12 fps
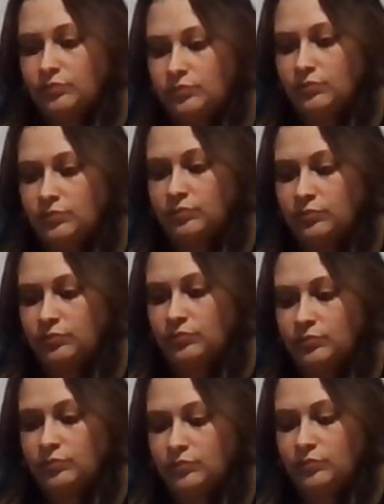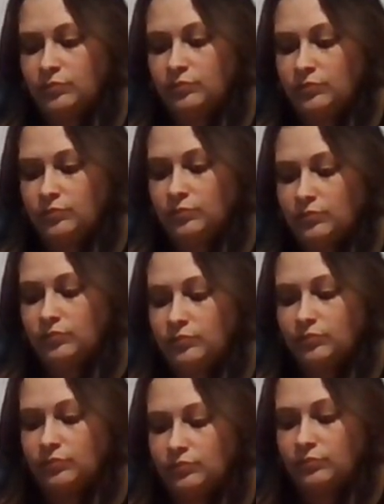
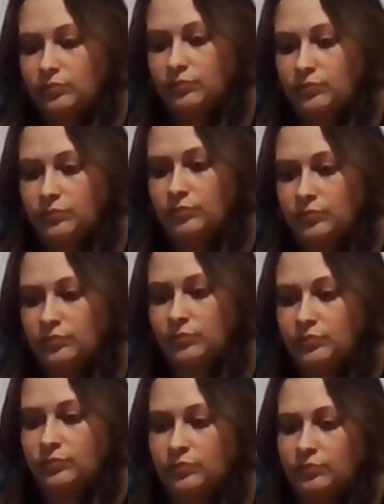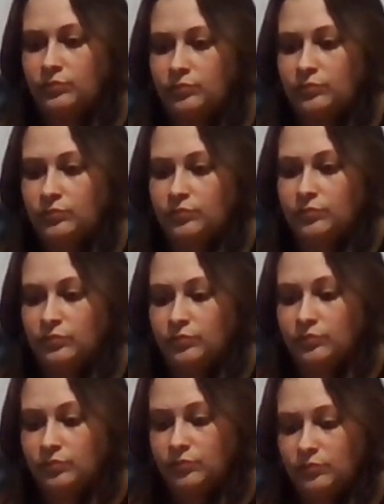
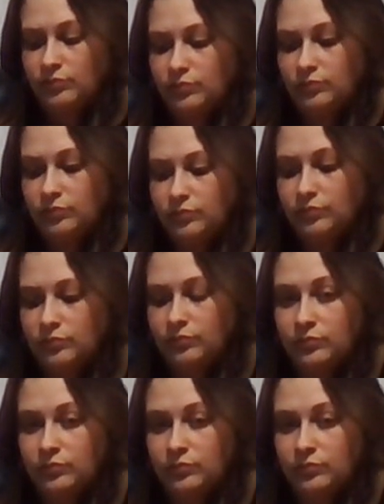Nothing is said.